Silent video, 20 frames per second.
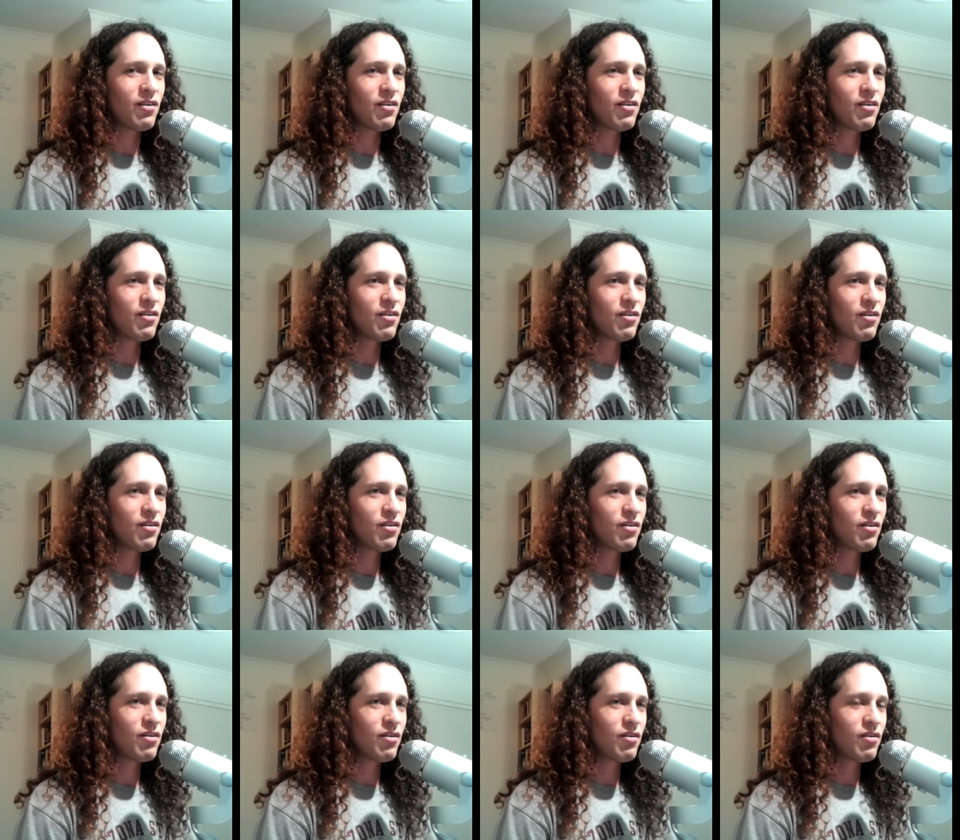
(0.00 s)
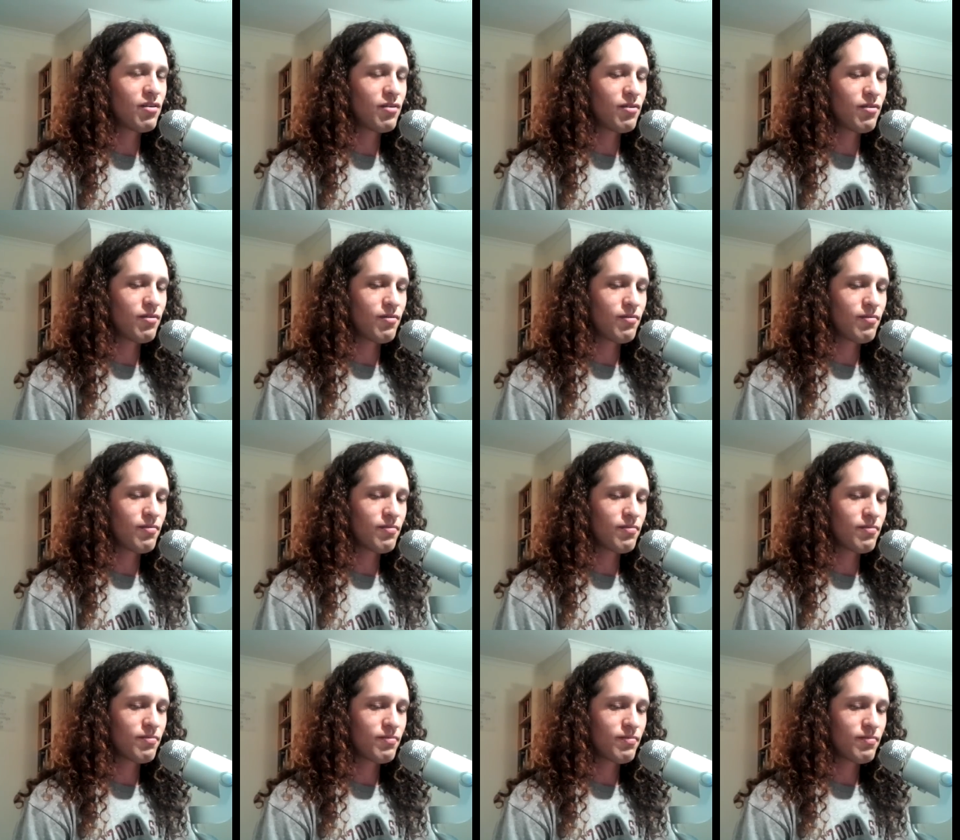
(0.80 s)

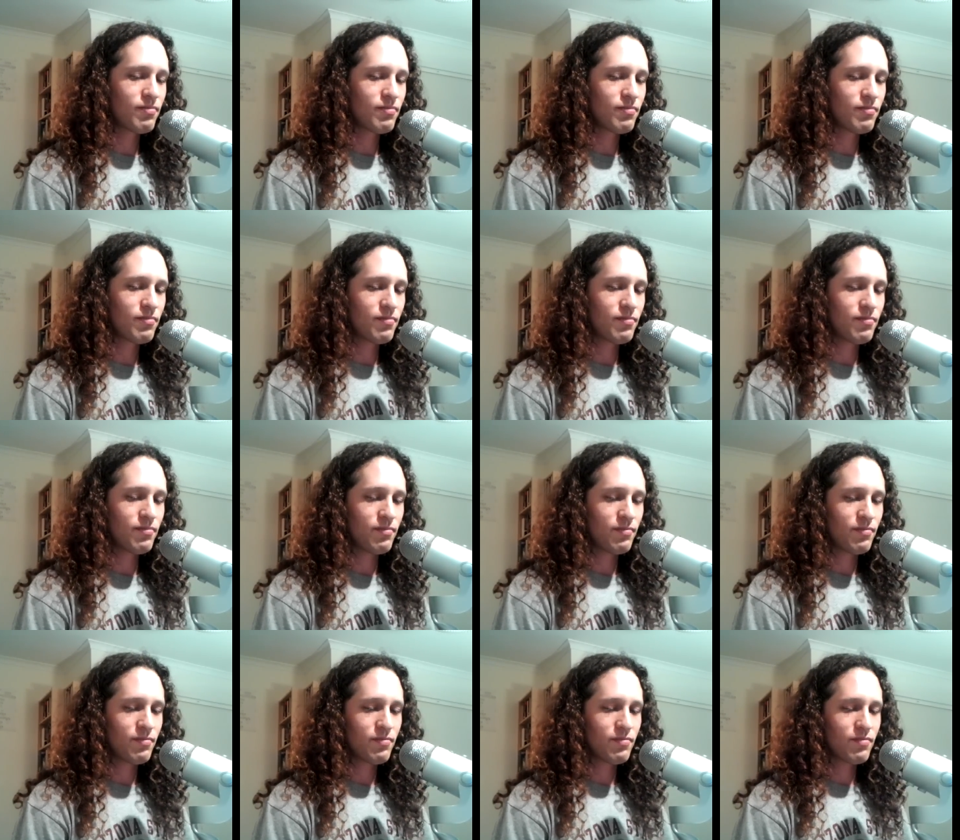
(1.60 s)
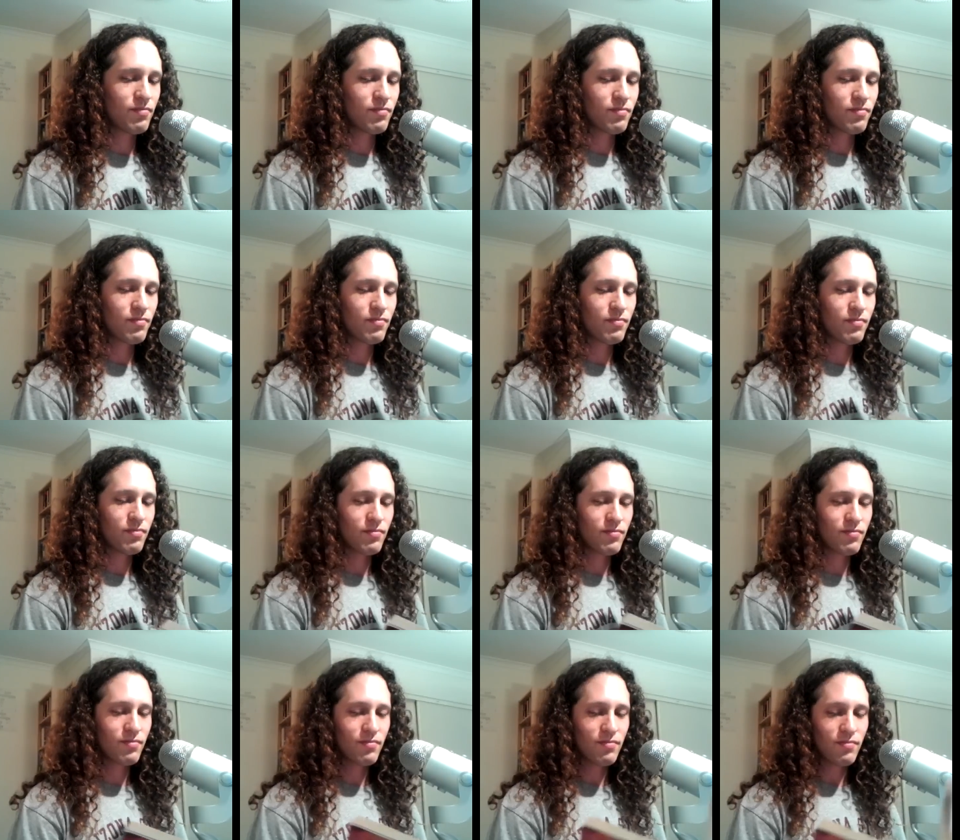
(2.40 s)

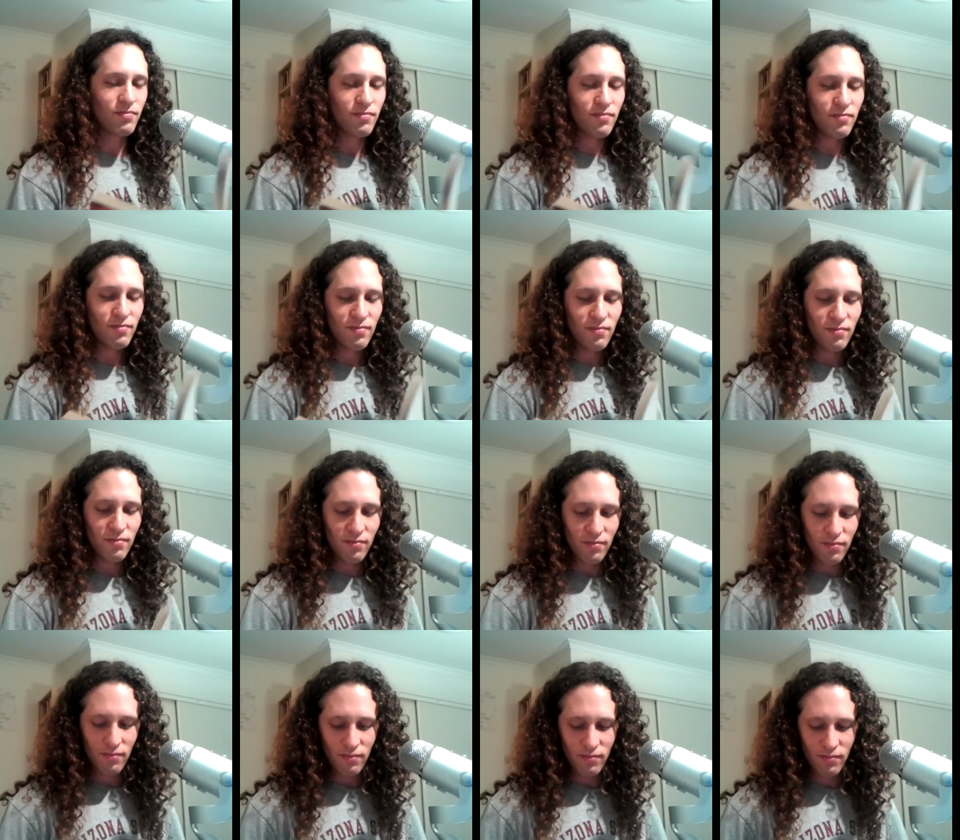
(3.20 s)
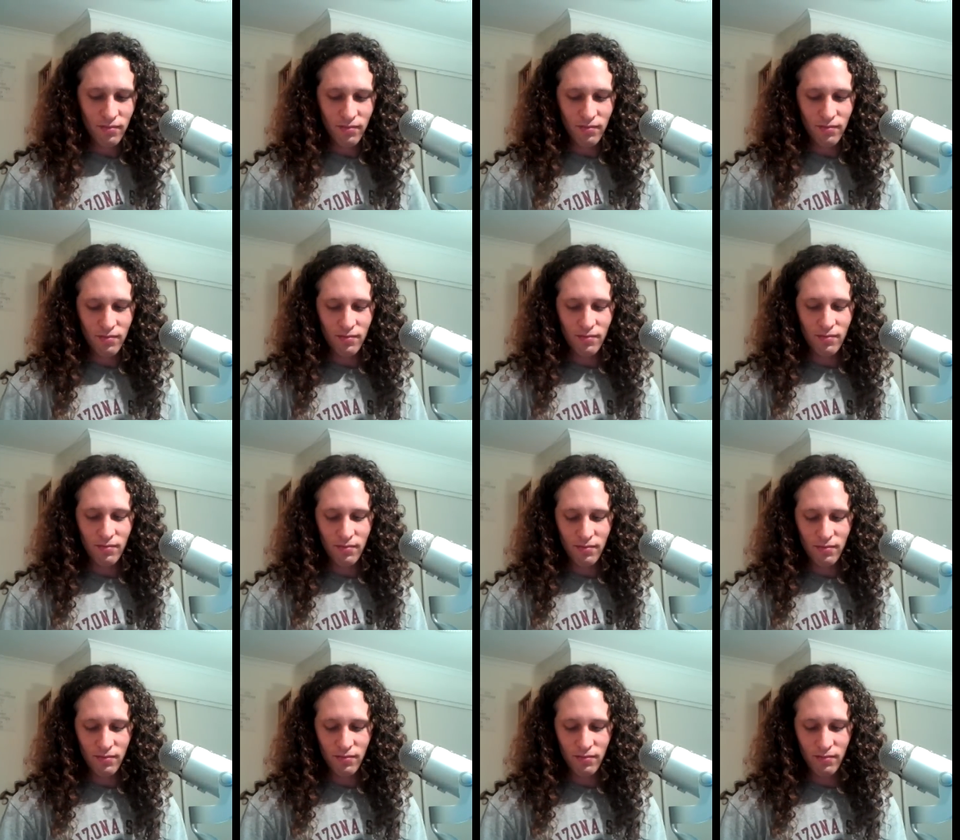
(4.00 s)

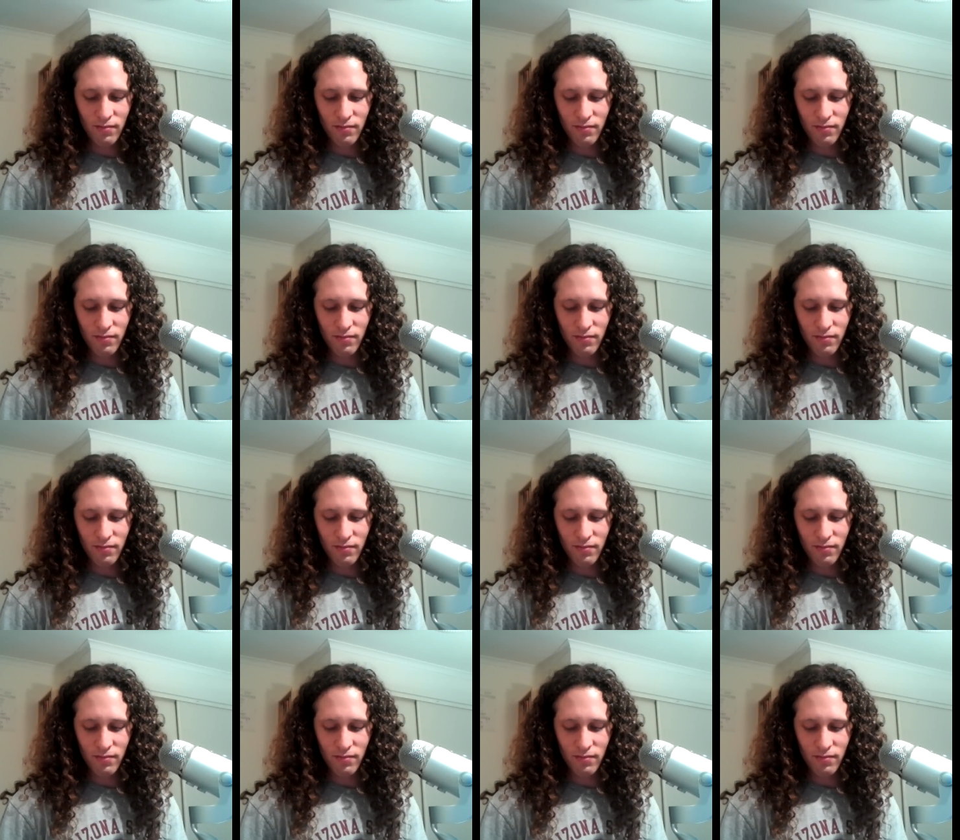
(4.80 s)
(silence)